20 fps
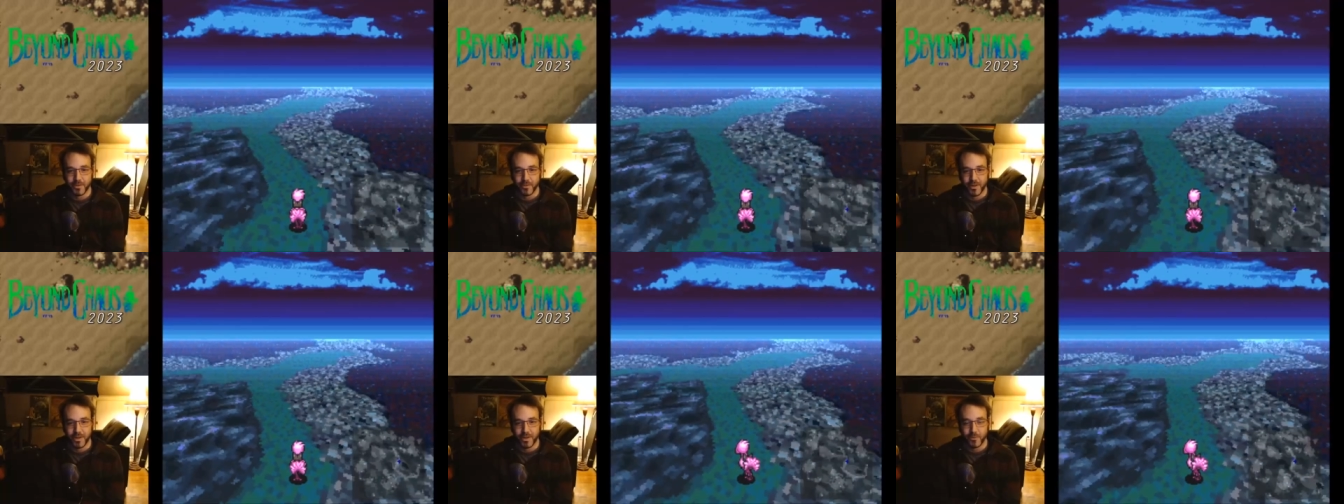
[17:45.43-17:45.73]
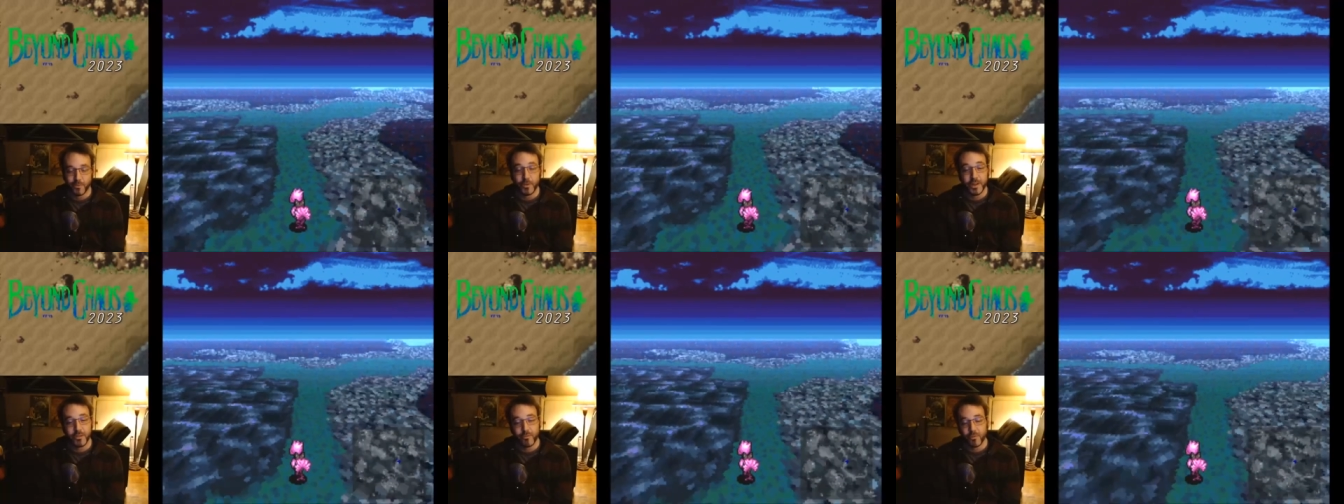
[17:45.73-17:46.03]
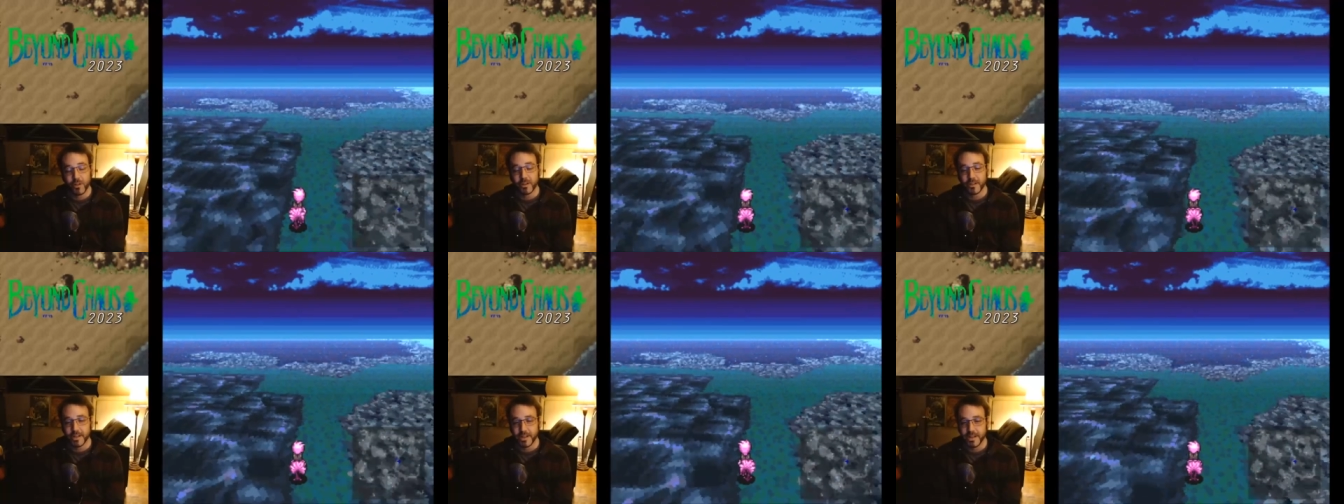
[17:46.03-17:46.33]
all around. We
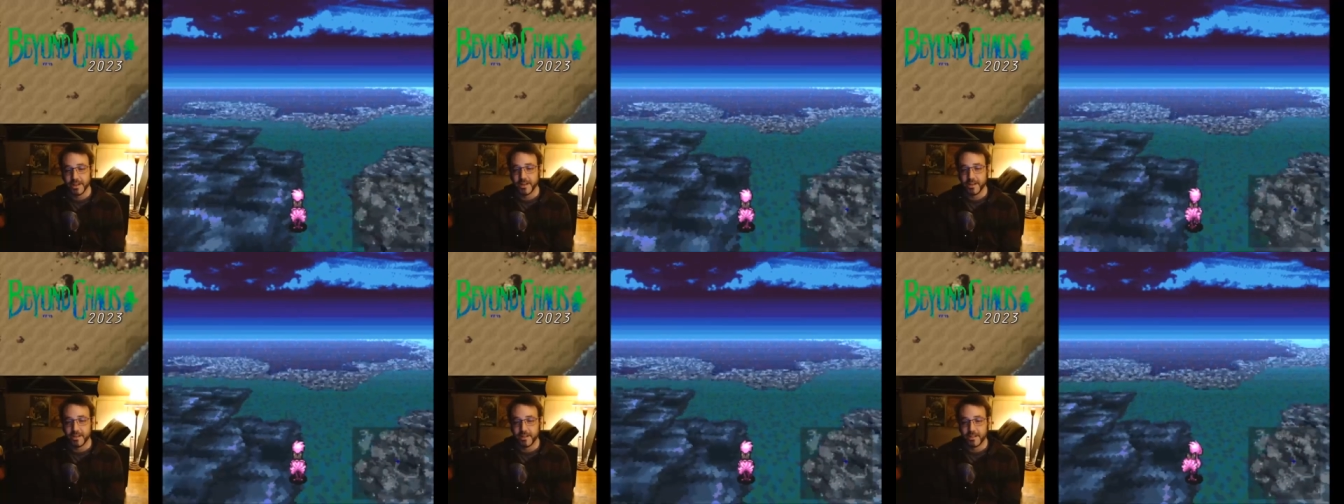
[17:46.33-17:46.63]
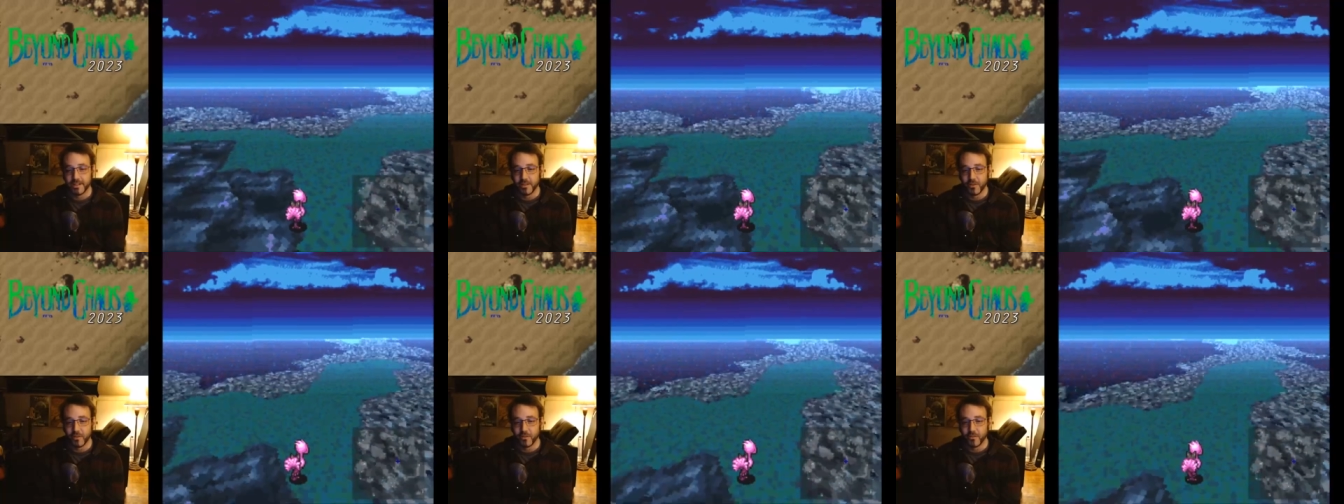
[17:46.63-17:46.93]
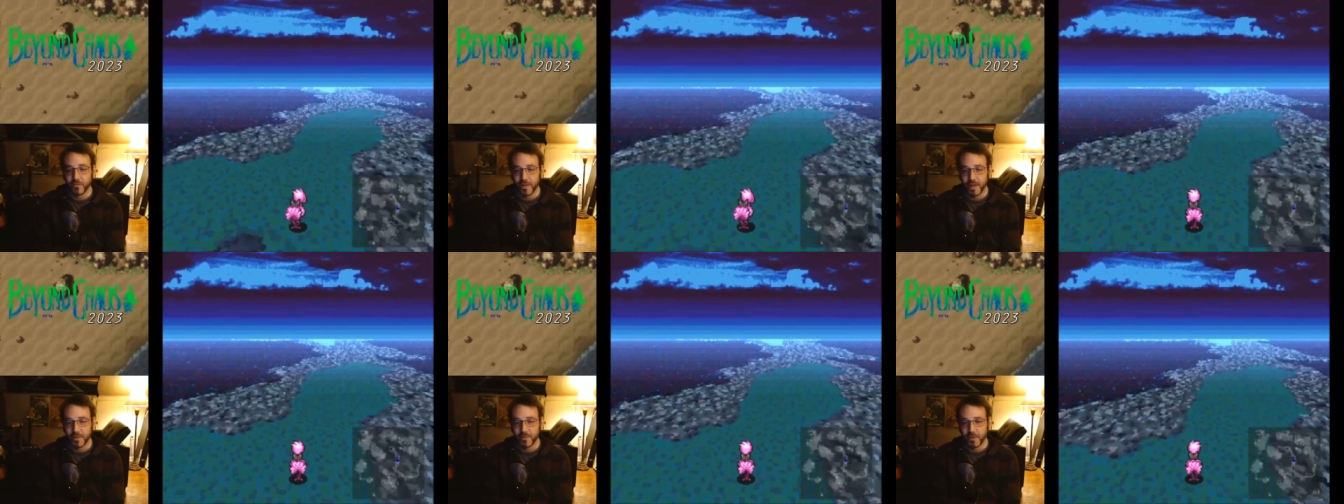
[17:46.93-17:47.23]
really need it. The
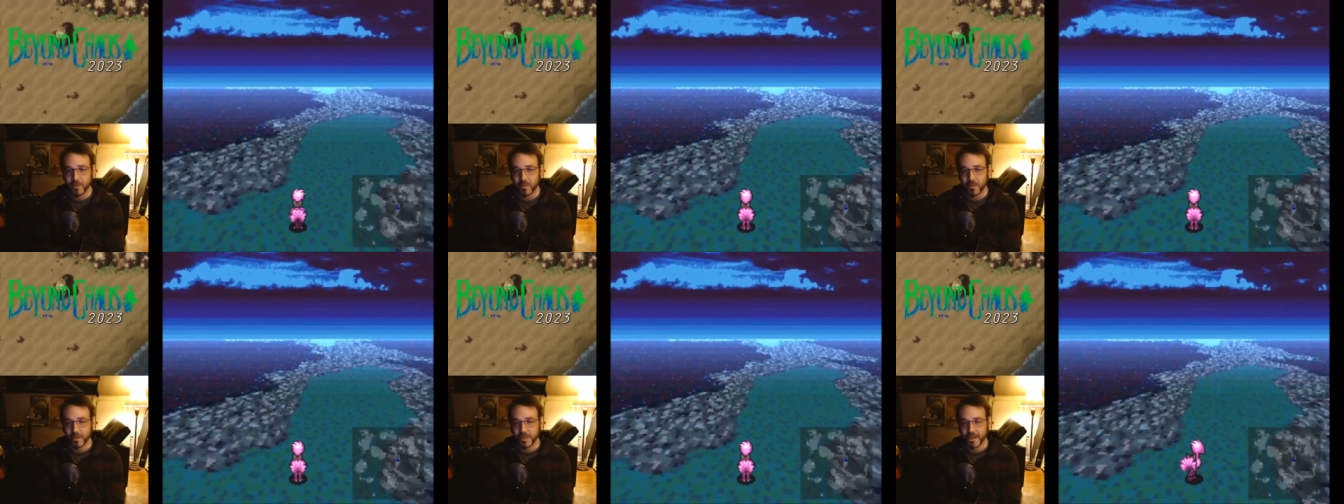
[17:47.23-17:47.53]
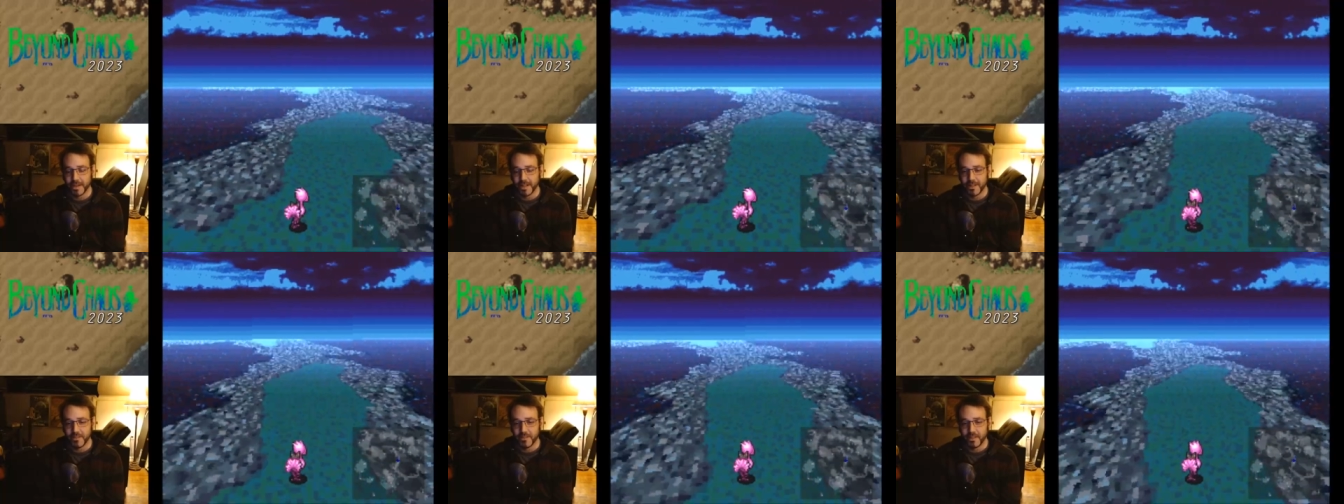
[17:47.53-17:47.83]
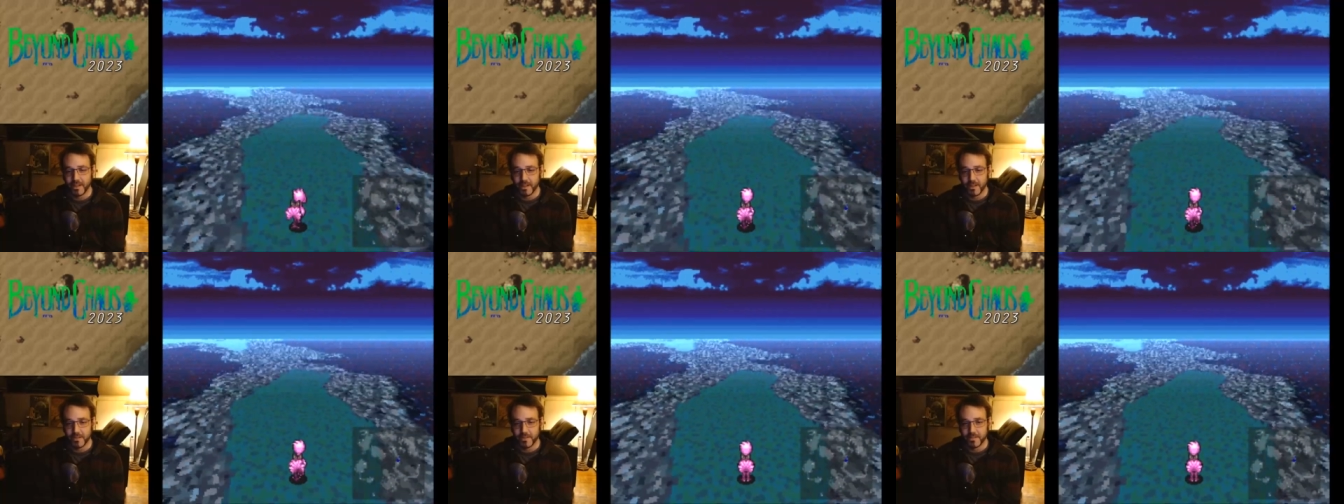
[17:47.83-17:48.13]
whole family really needs
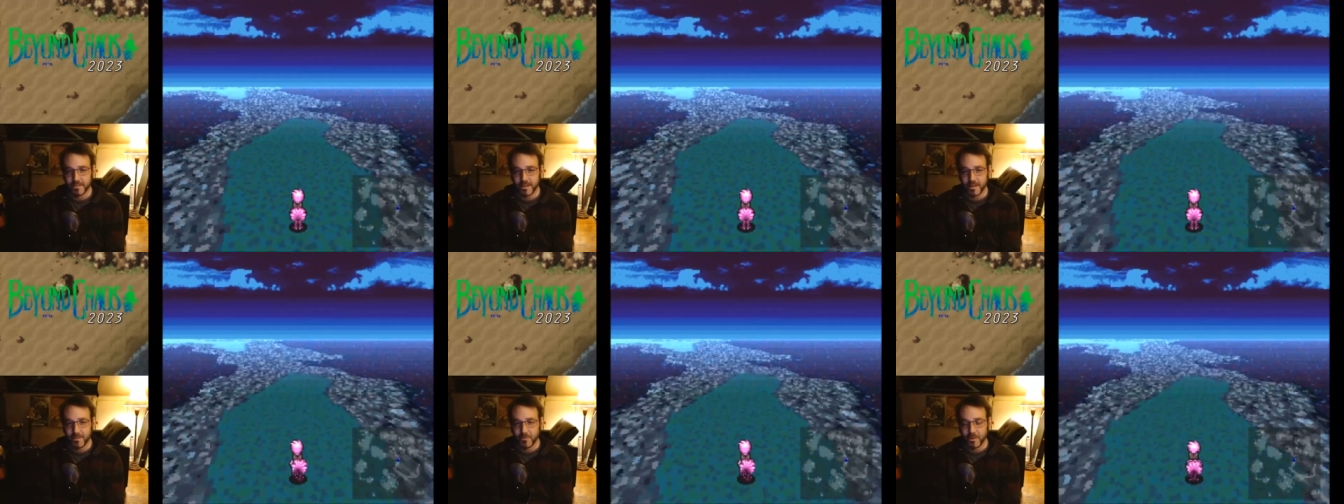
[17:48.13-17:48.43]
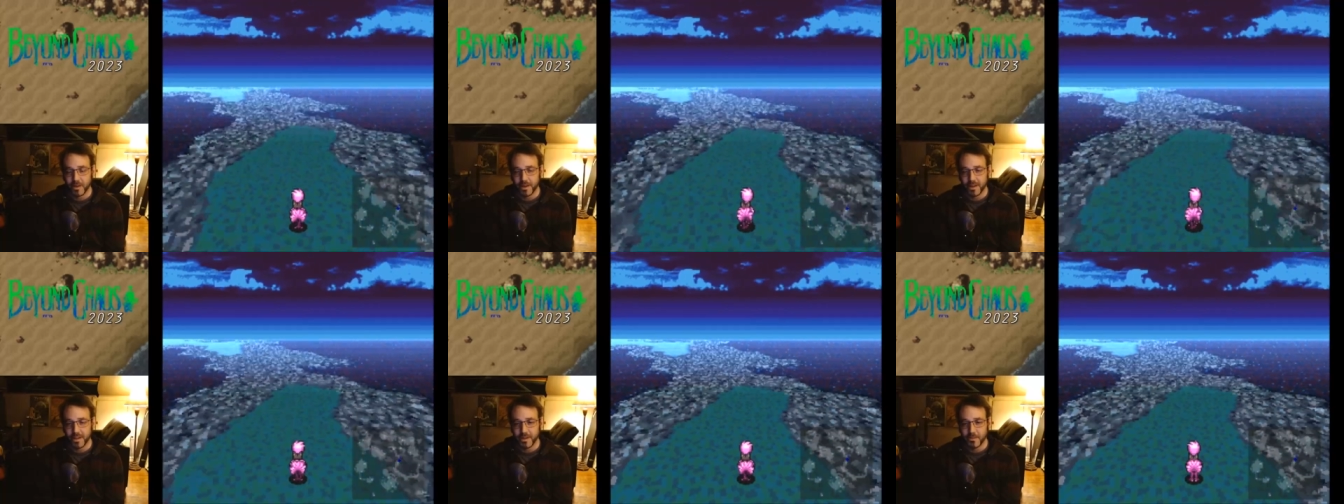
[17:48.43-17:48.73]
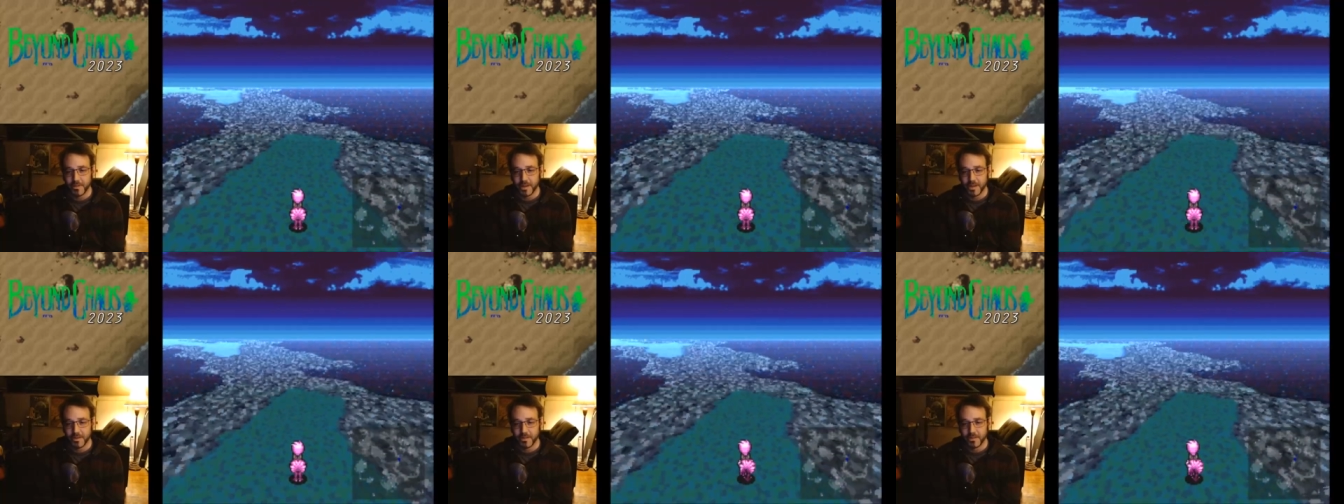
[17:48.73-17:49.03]
that good time right
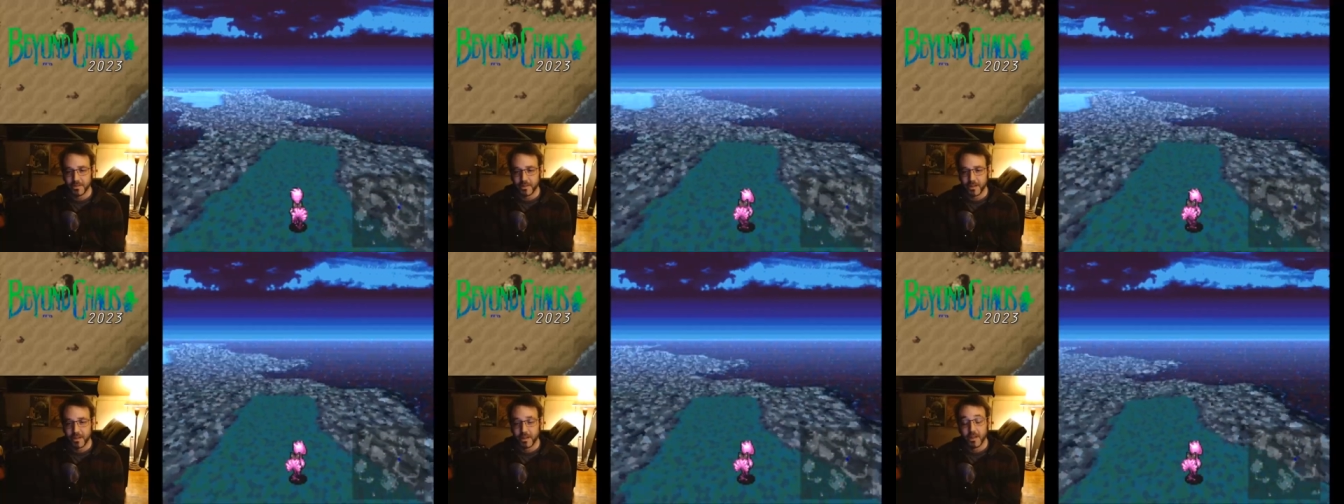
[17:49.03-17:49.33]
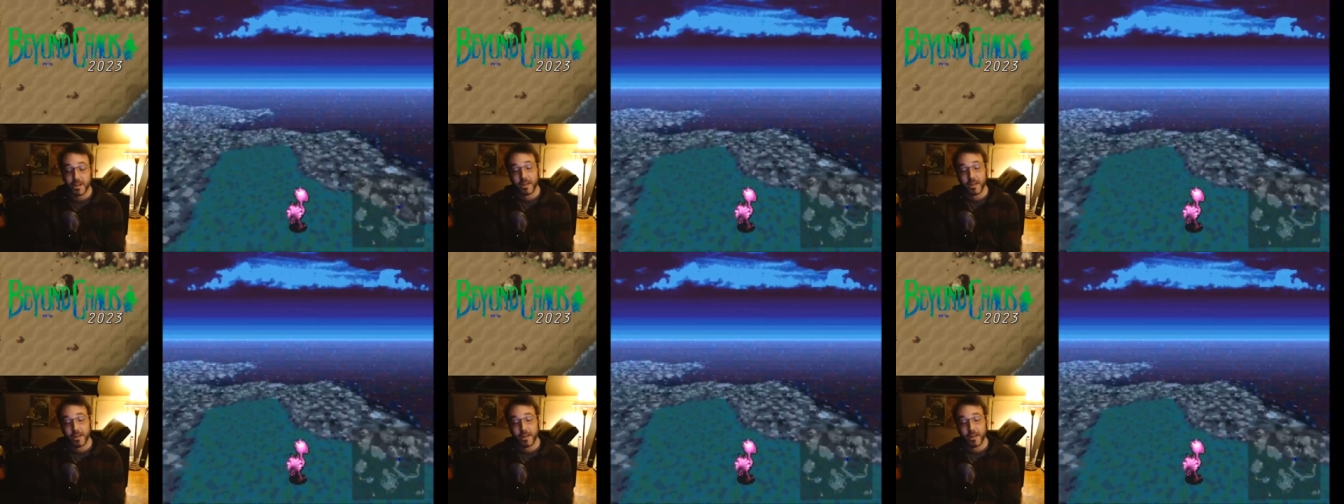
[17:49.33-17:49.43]
now because,